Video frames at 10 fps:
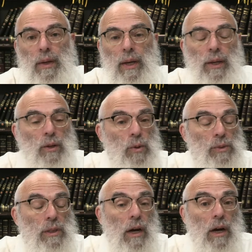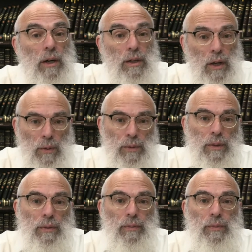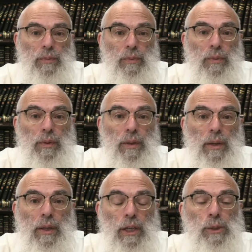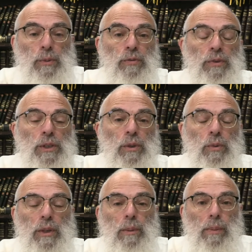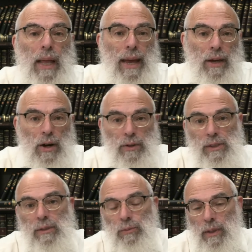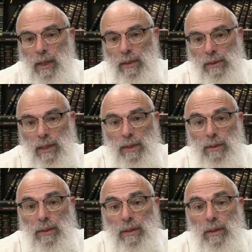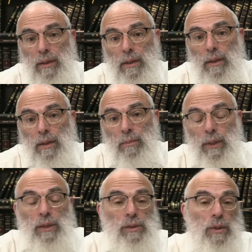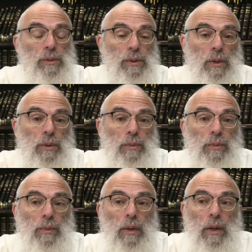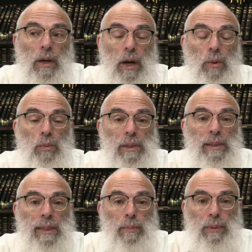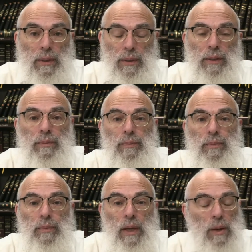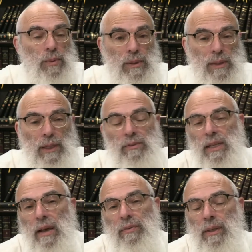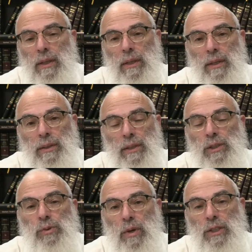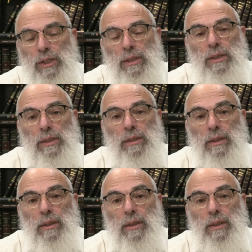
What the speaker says: He knows the occult. He's proficient with the black arts, what they say it. But he's also a receptacle. He receives heavenly instructions.